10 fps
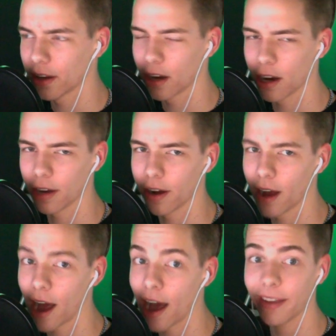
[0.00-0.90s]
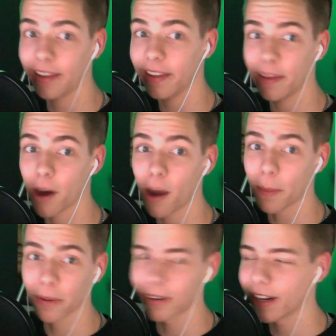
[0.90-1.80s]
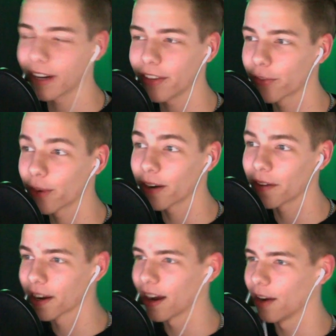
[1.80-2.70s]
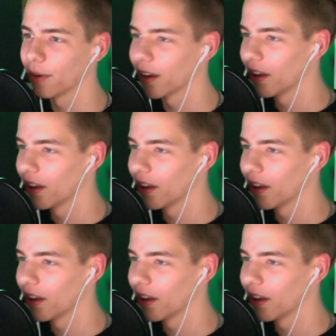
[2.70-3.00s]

on a highly popular Twitter account.